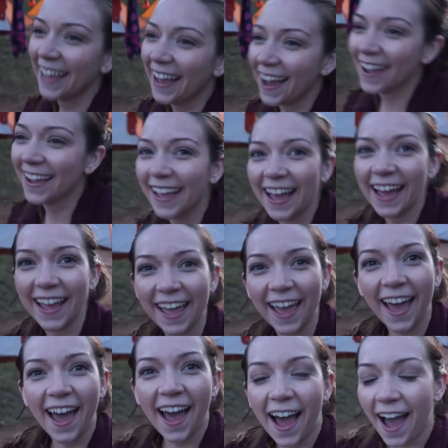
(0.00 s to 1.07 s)
other. Yeah, okay.
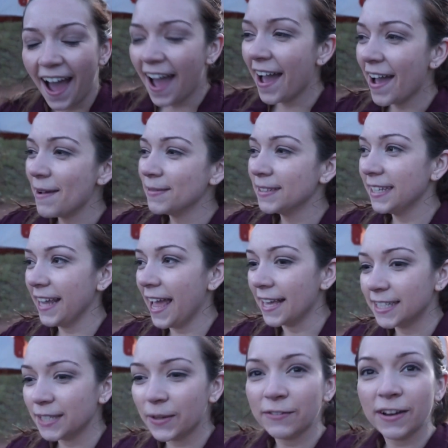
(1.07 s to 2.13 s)
Um, so yeah,
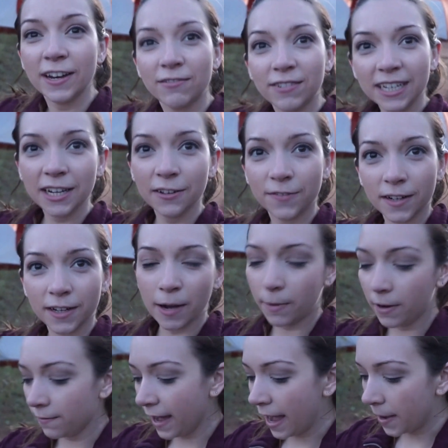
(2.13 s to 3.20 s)
so we've had a really fun
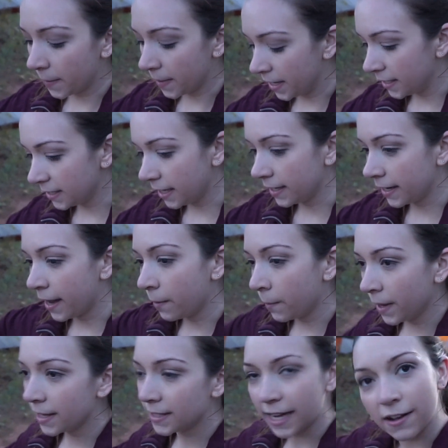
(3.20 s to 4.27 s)
couple of hours and now
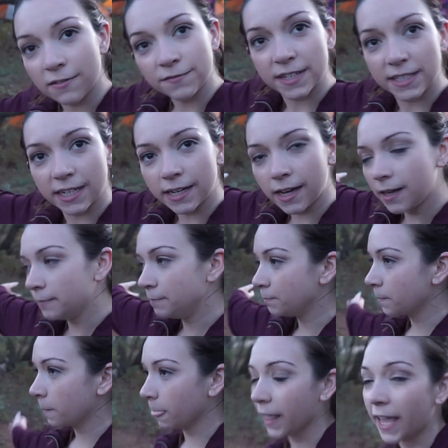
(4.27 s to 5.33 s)
we are down for dinner.
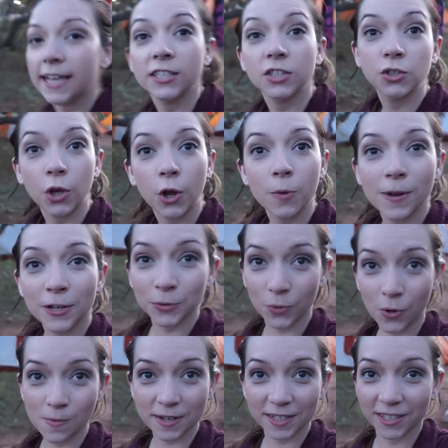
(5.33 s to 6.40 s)
It's so much
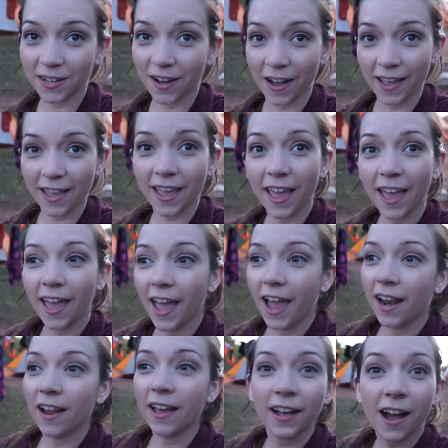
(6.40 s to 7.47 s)
warmer tonight.
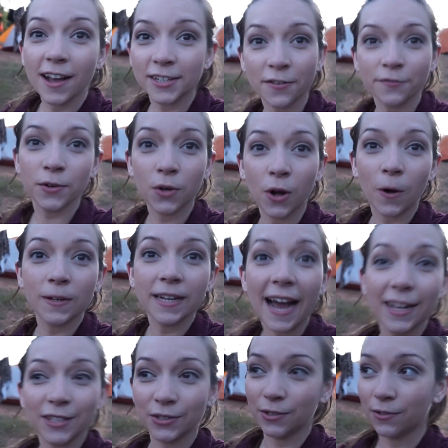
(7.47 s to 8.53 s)
Like, I don't feel cold
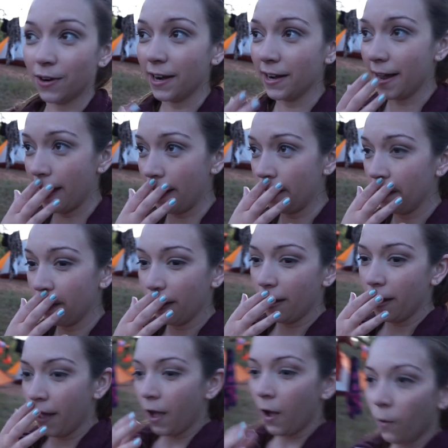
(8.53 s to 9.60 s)
at all right now.
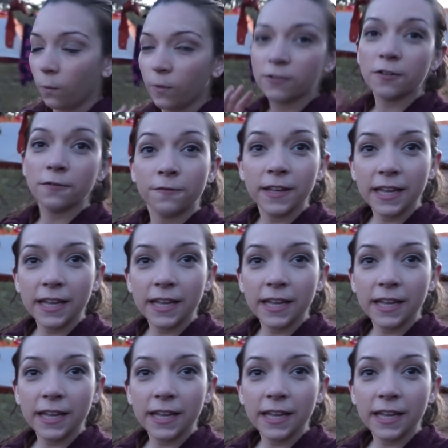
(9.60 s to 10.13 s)
We've got